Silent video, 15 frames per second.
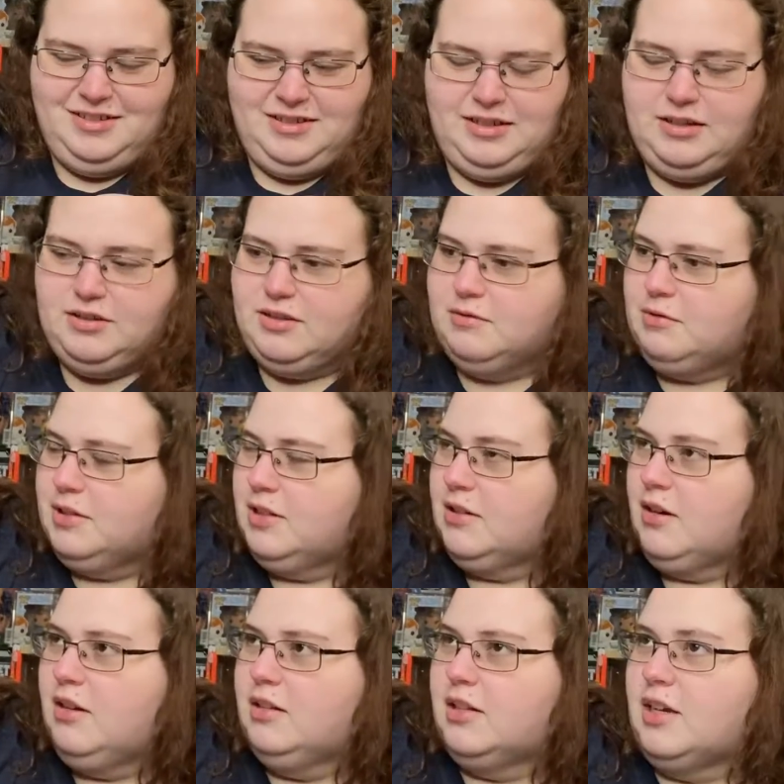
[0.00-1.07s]
Seriously, what's it
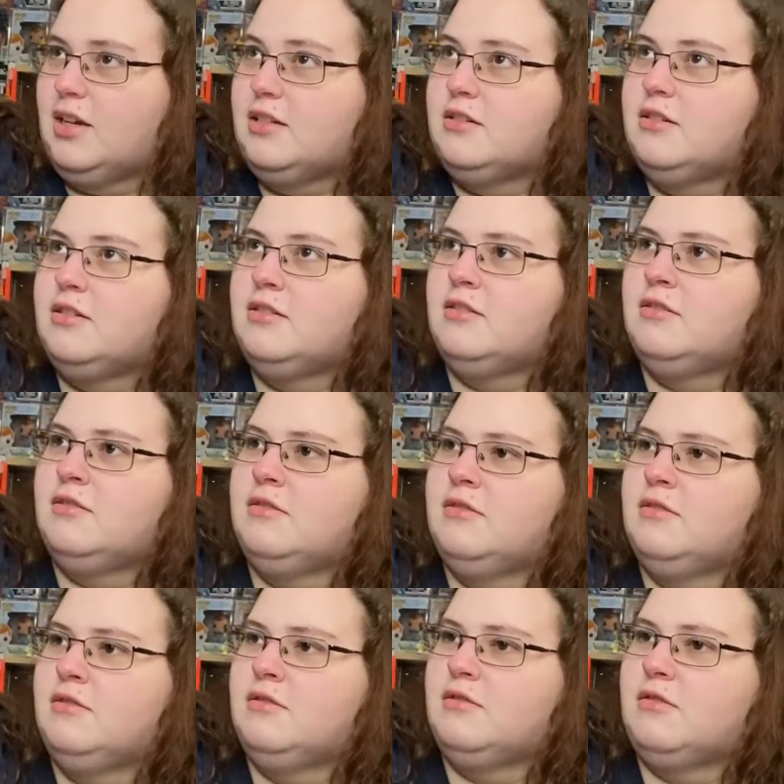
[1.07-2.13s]
called again?
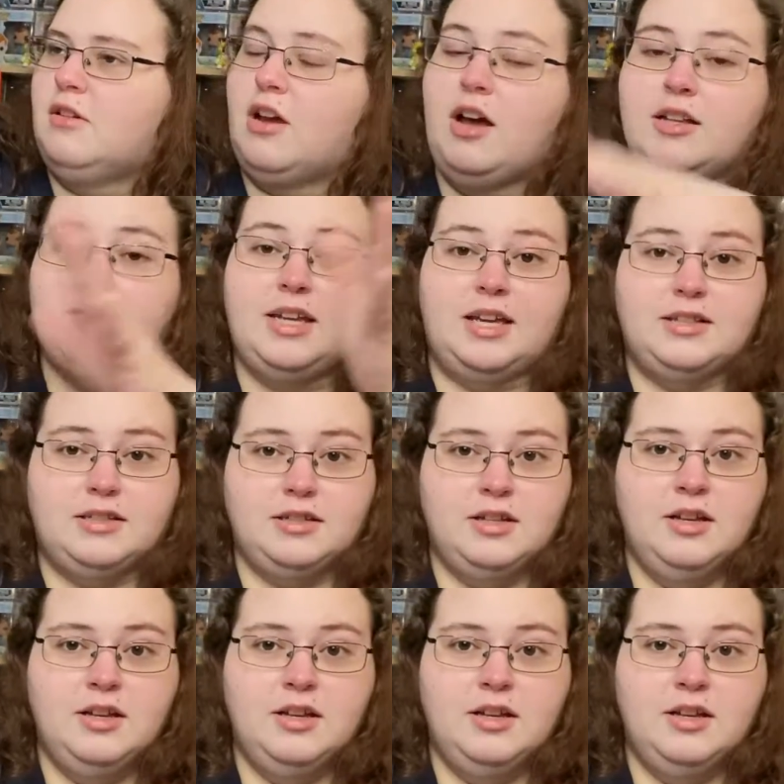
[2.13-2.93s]
Contest.